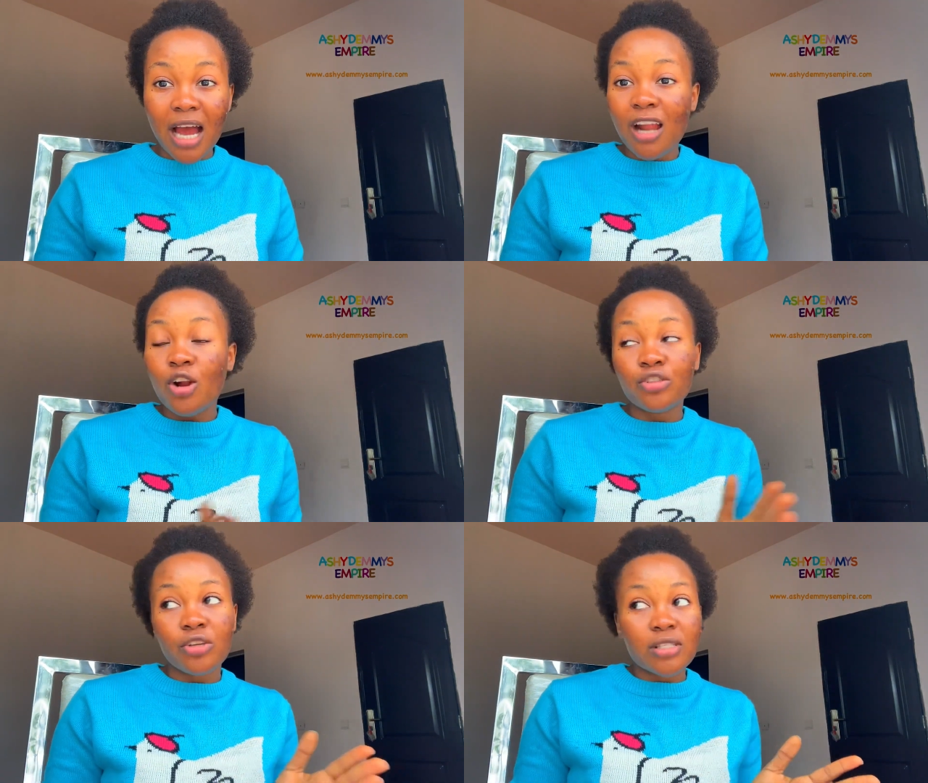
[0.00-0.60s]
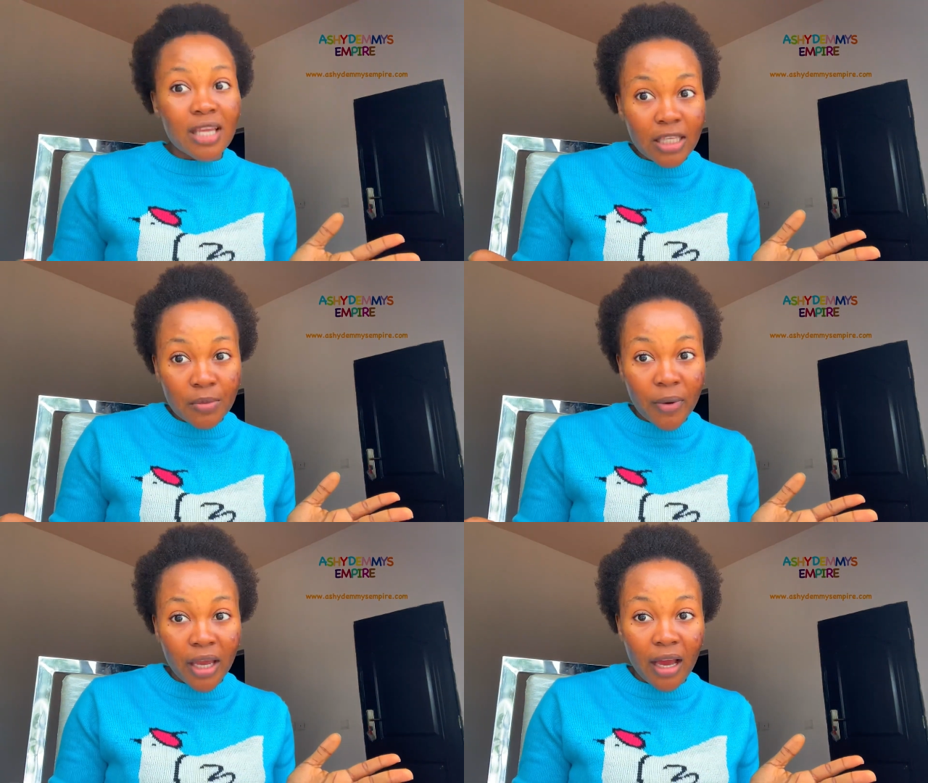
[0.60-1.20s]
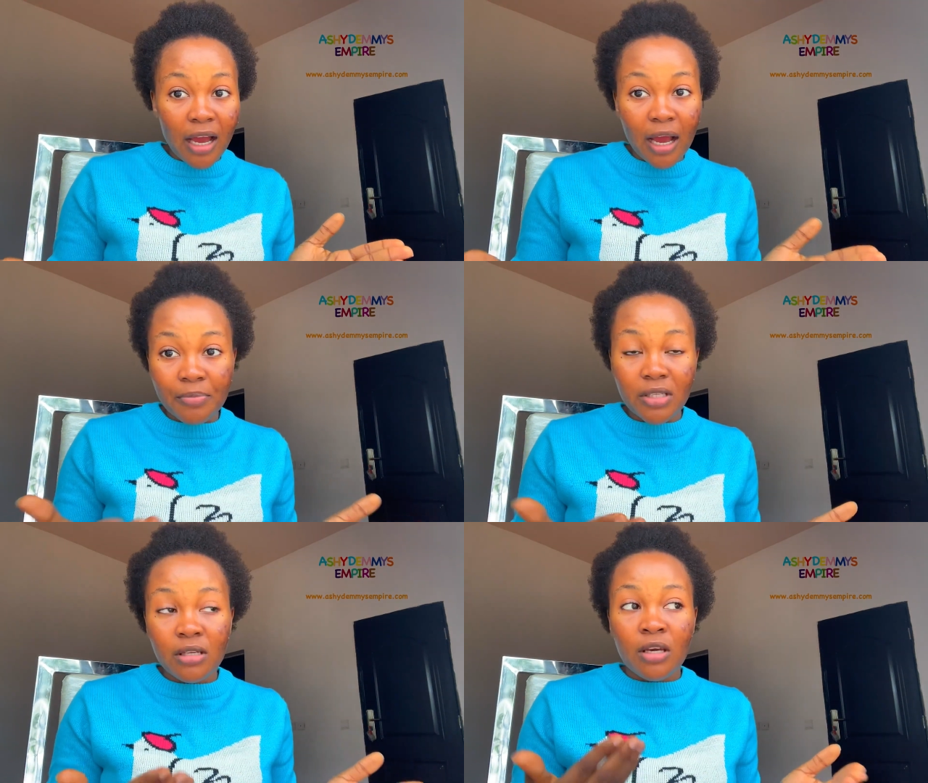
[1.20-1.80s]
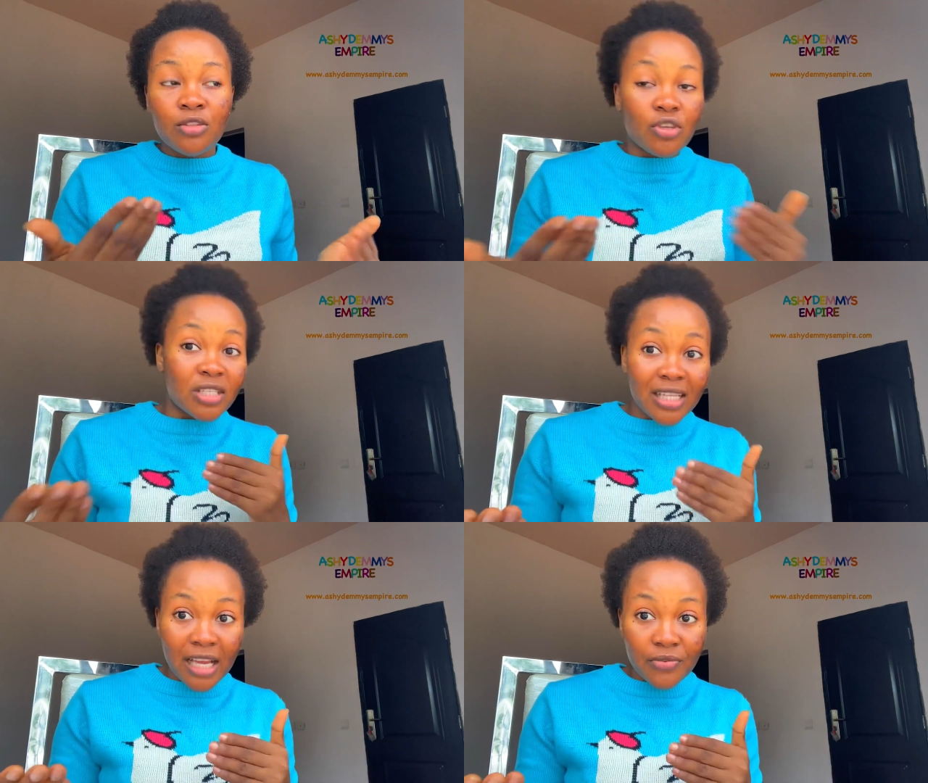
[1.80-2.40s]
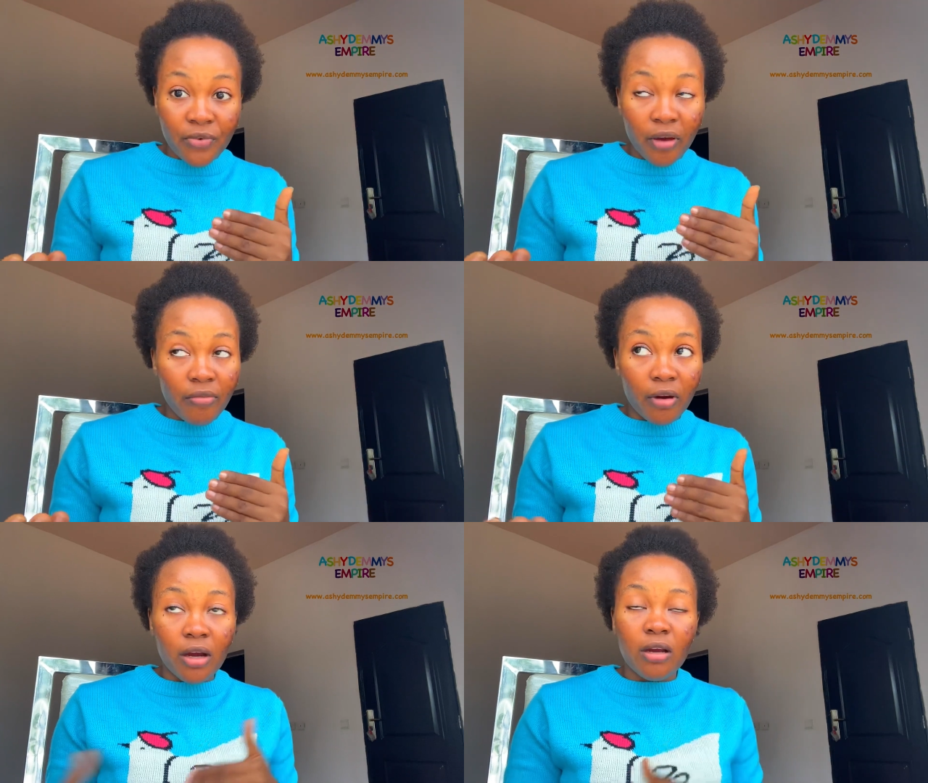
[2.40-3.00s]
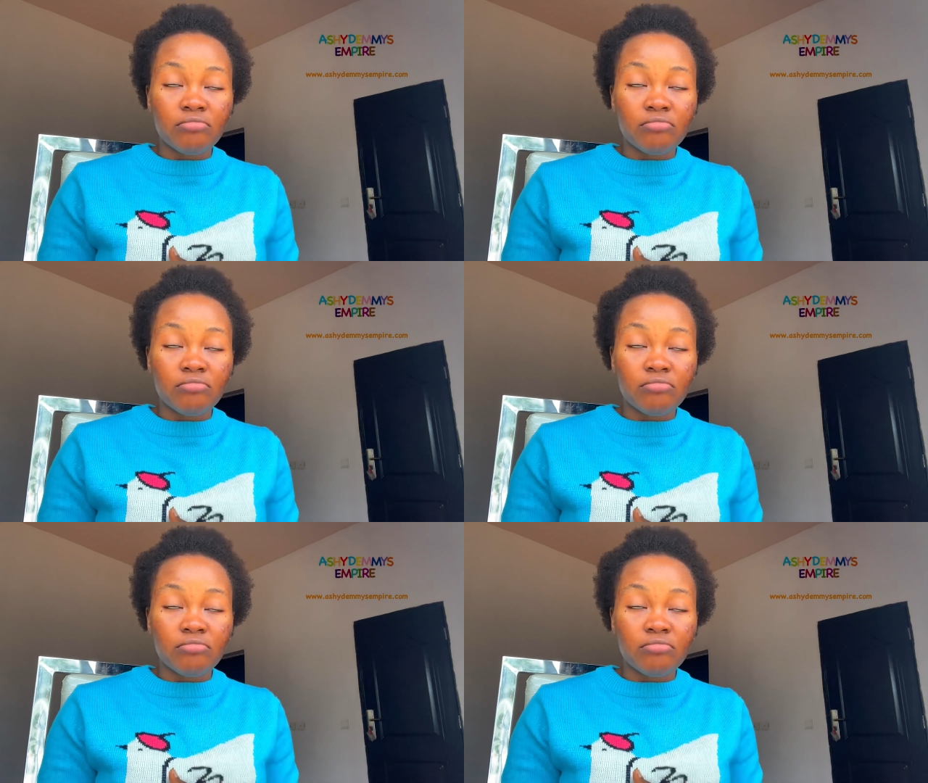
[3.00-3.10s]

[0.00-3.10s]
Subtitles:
How long does it expire? Abi, does it last forever?